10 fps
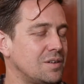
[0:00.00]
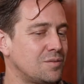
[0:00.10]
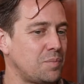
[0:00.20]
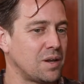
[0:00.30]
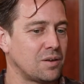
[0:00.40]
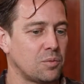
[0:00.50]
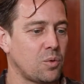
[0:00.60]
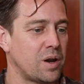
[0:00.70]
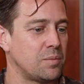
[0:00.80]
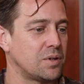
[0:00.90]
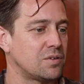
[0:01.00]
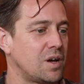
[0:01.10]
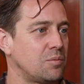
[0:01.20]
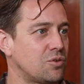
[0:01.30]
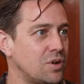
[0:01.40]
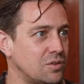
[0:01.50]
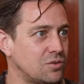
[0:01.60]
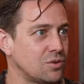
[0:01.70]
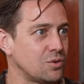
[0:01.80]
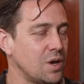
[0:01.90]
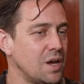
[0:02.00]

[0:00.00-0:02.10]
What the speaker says: spend quite a bit of time trying to